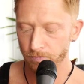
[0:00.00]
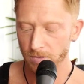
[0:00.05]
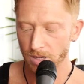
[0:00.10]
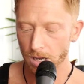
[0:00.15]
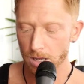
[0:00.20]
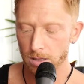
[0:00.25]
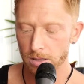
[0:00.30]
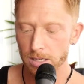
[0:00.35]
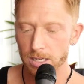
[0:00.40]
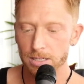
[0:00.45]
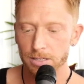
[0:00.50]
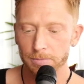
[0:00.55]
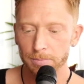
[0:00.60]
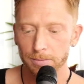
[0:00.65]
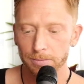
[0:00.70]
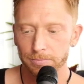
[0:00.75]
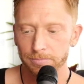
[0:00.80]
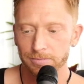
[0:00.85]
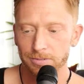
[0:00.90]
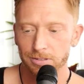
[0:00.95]
This
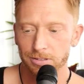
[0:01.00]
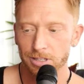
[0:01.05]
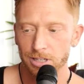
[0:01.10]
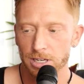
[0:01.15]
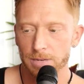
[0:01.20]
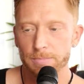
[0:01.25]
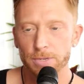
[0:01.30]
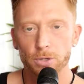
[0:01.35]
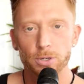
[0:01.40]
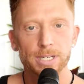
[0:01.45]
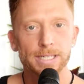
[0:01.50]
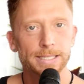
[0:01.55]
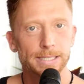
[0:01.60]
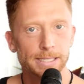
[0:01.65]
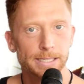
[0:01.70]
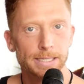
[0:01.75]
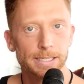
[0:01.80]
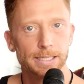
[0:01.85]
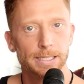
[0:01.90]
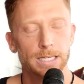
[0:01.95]

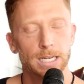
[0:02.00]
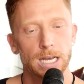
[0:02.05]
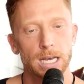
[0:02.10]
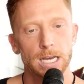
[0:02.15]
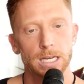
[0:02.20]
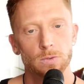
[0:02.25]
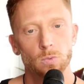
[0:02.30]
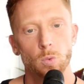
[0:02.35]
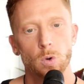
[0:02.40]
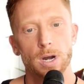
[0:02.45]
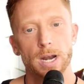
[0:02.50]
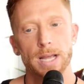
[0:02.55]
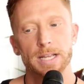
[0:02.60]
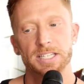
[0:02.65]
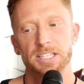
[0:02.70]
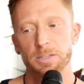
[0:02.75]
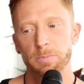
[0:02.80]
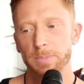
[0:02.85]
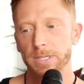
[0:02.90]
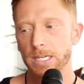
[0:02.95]
community and what I
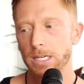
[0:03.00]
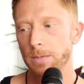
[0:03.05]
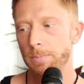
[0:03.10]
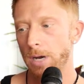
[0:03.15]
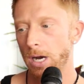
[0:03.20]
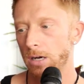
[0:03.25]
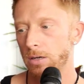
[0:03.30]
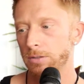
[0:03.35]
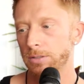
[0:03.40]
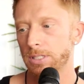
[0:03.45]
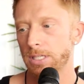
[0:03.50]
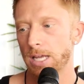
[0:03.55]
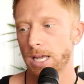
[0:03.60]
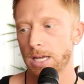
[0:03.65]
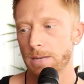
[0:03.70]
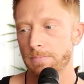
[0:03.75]
speak about and